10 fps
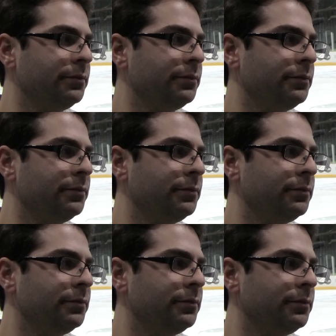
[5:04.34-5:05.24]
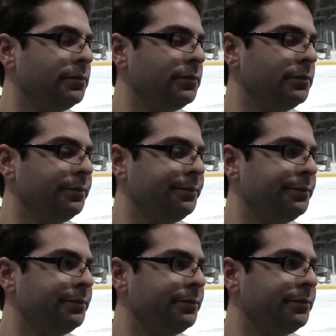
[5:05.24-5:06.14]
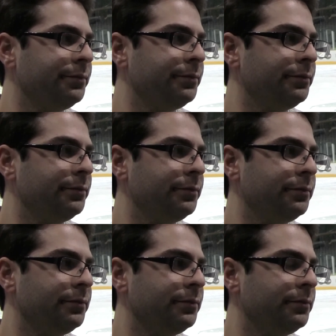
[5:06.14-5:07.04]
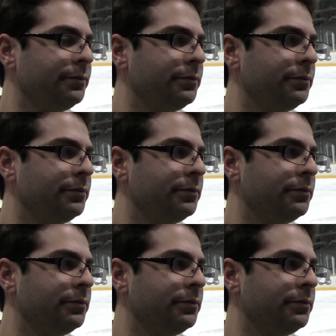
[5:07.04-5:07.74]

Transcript: (not speaking)